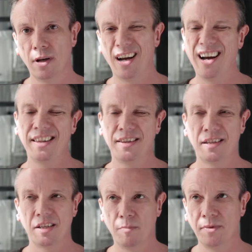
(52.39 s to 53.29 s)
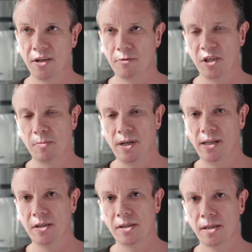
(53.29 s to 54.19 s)
I had some digital
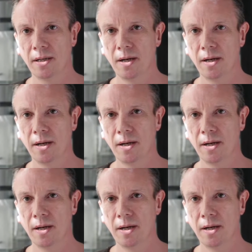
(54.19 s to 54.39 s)
experience,